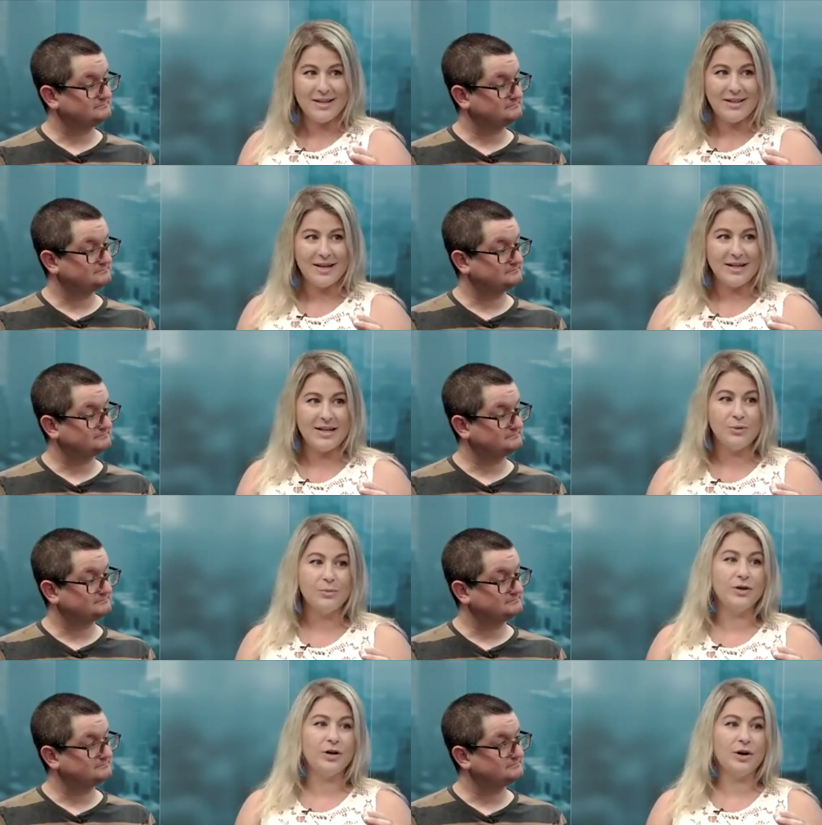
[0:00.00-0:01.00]
Speaker 1: then he
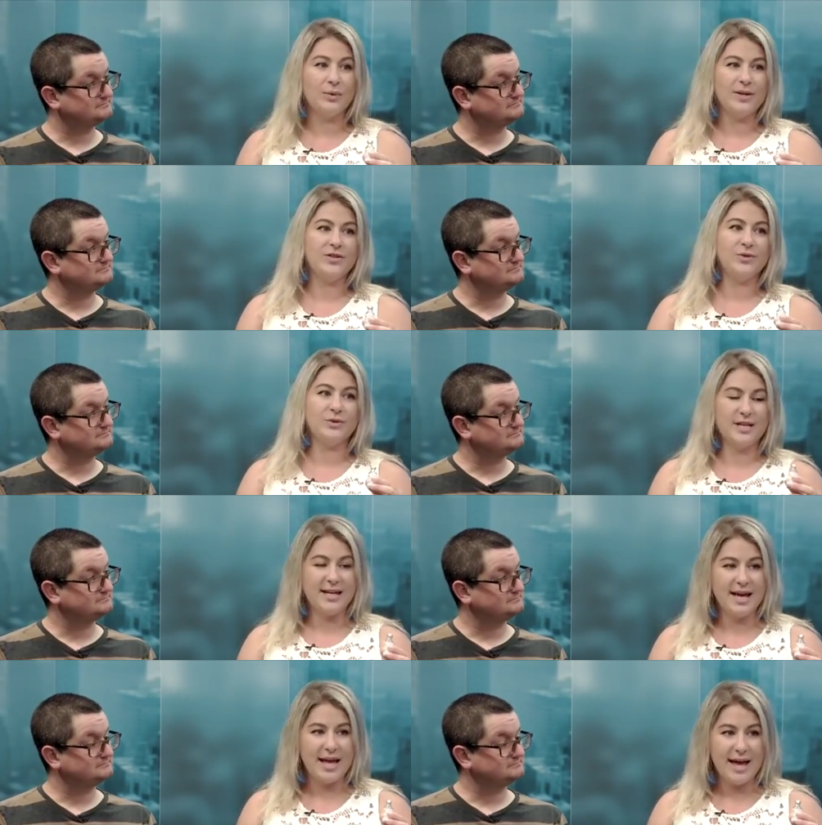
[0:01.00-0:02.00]
would go into
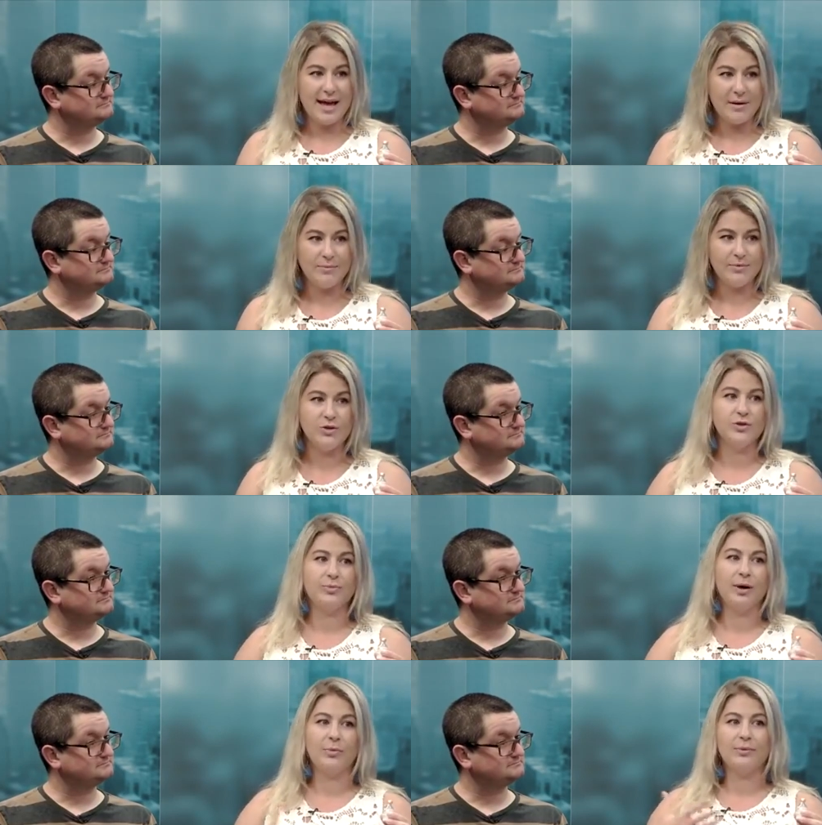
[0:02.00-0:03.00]
DKA due to
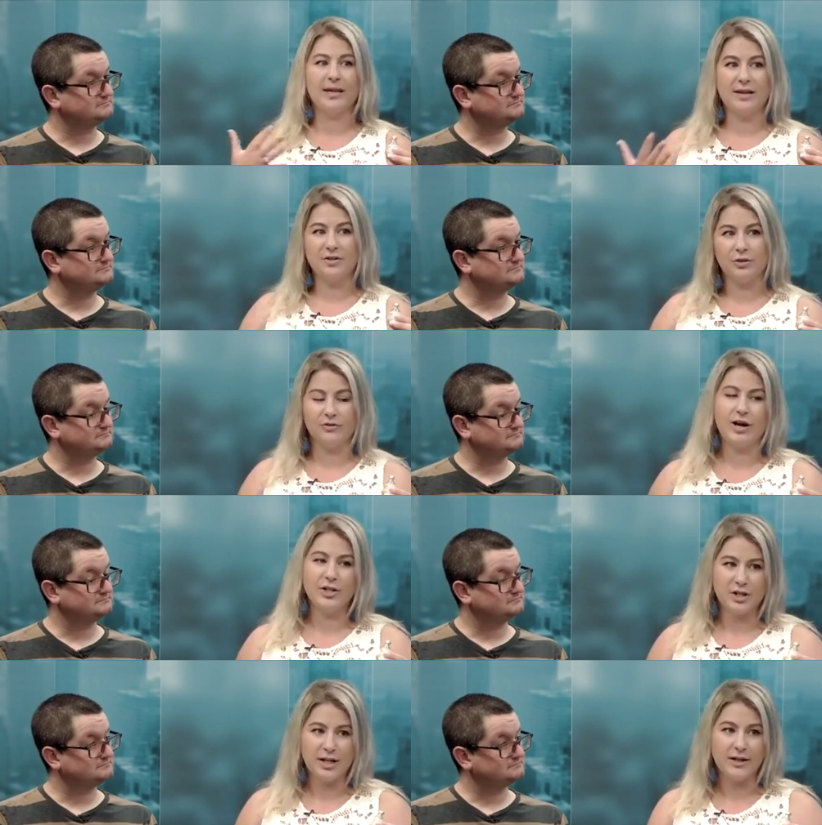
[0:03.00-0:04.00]
probably insulin
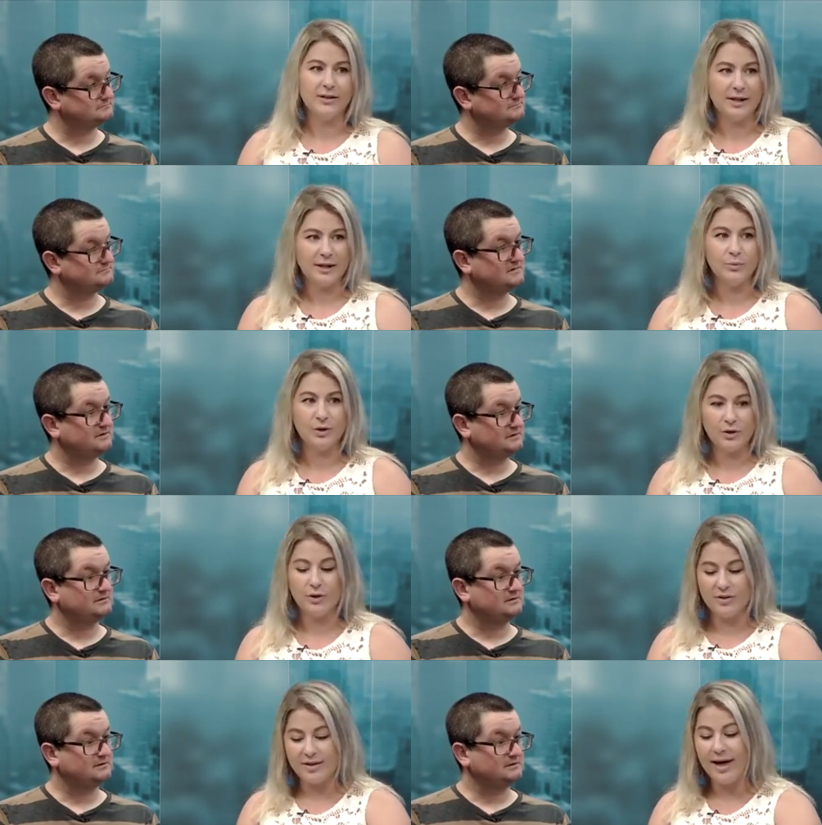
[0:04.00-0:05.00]
rationing and would cause
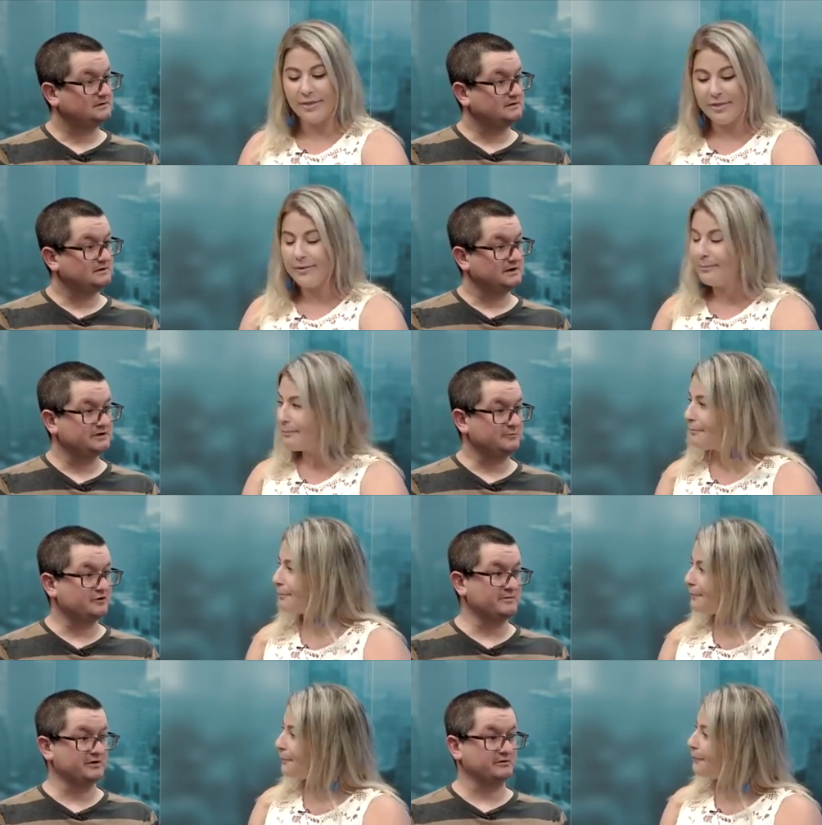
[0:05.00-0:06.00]
death.
Speaker 2: And your point
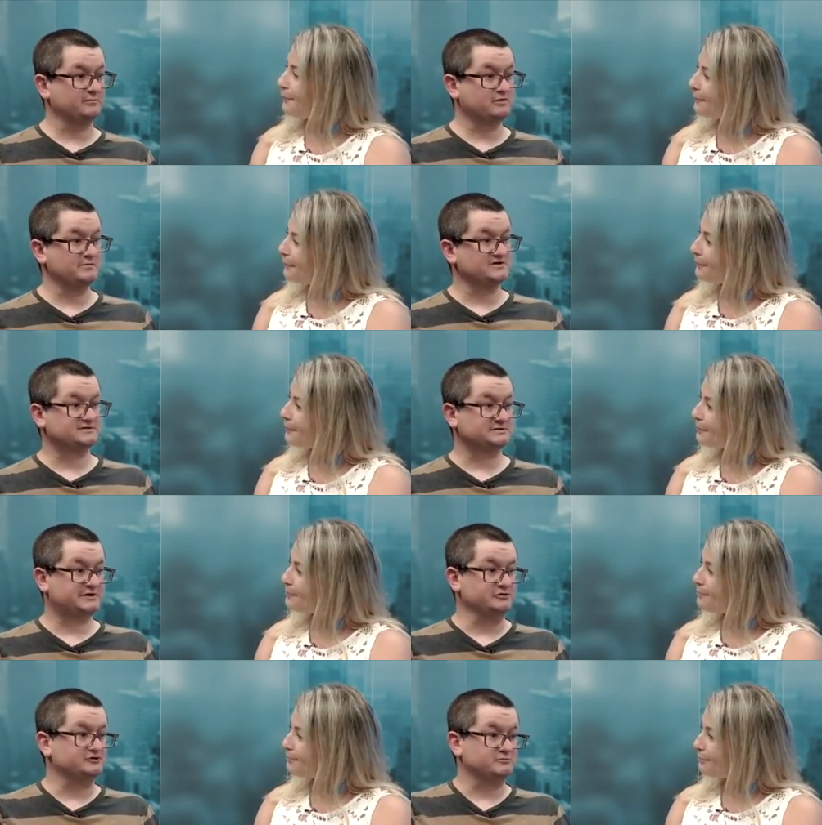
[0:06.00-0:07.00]
about employment is
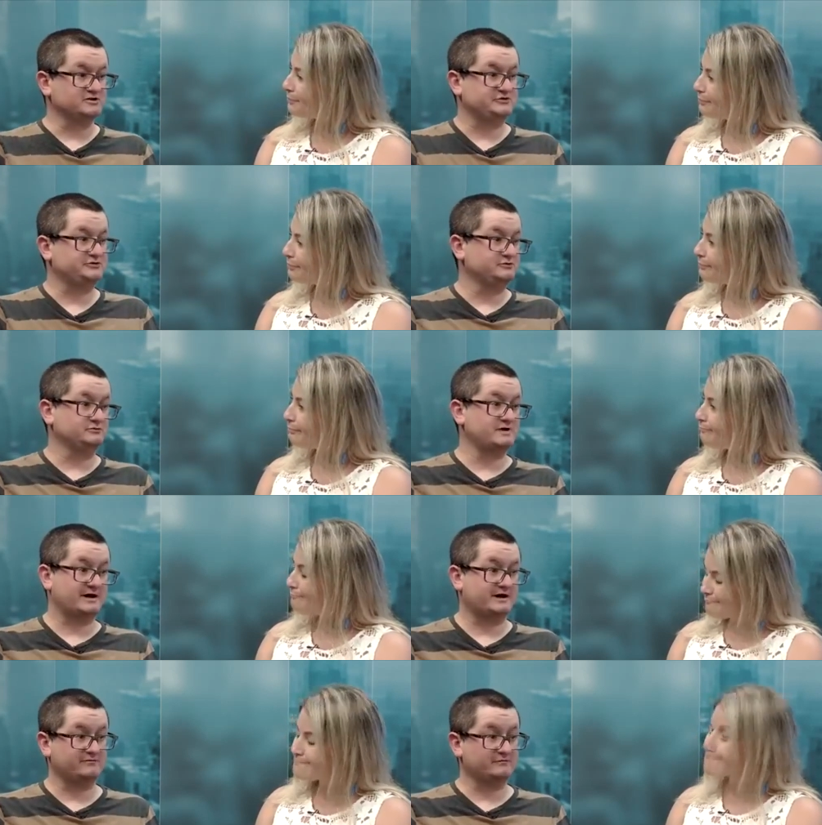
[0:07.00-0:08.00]
huge. Once you do not
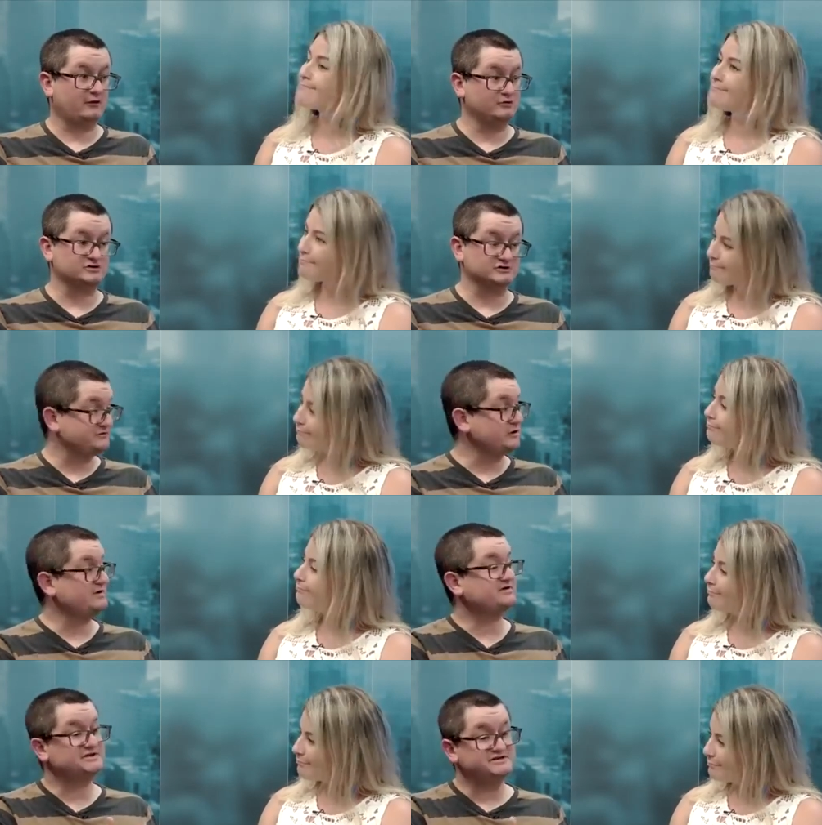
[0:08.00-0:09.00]
have health insurance, and if you don't have
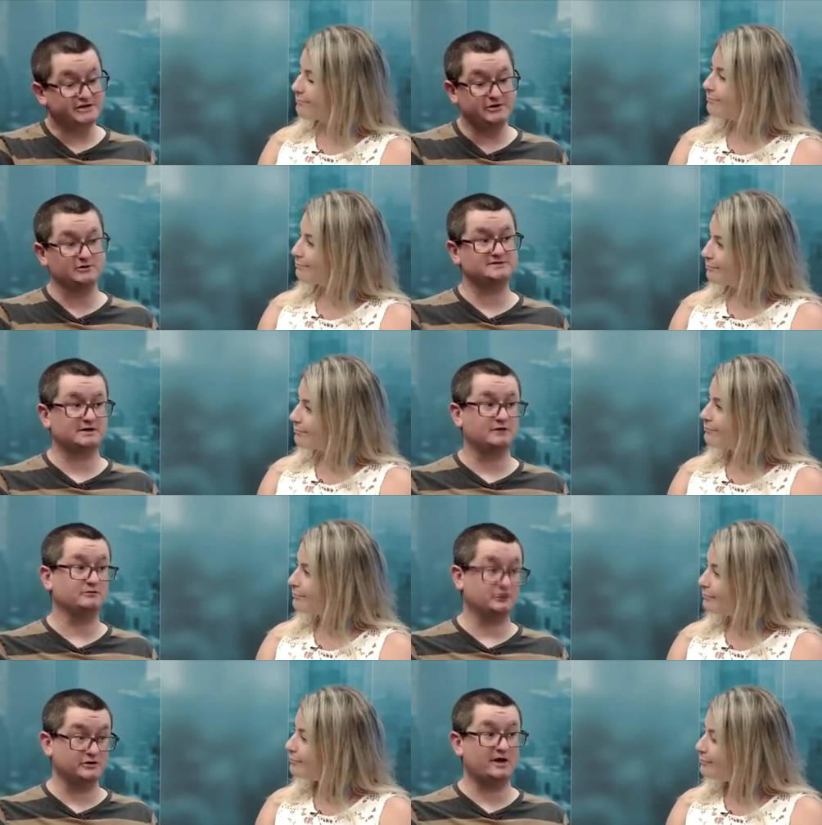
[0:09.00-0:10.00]
continuous health,
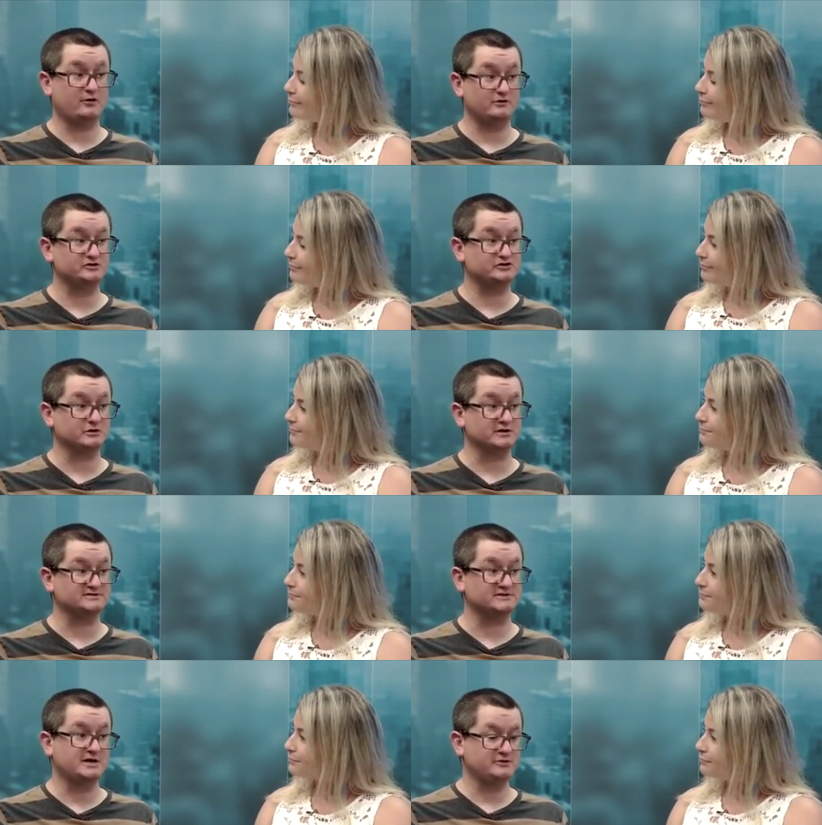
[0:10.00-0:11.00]
good health insurance,
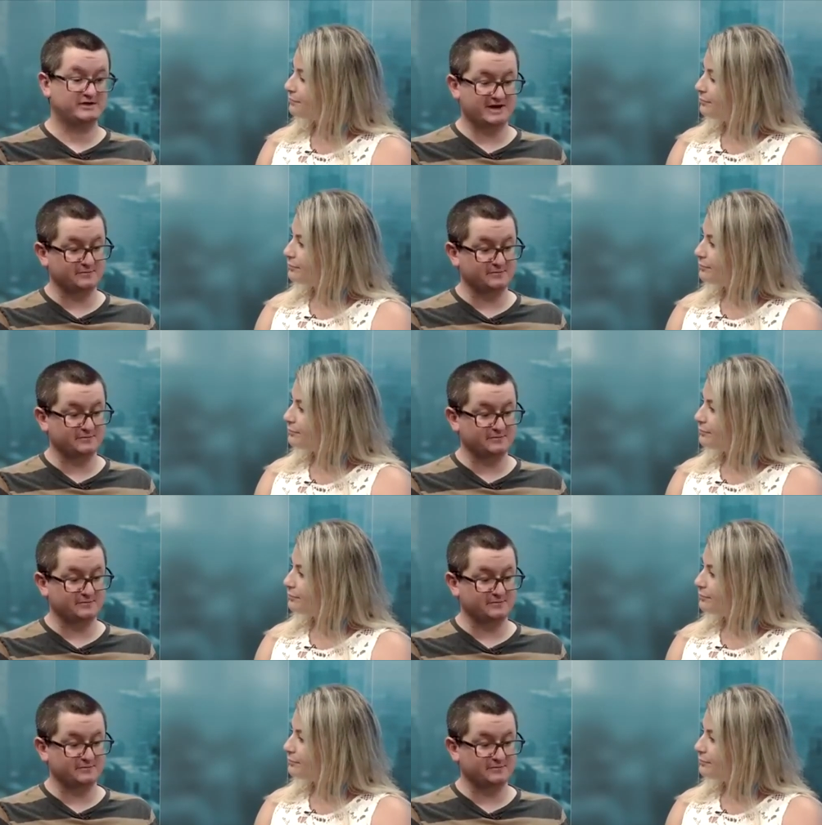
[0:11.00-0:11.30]
you can't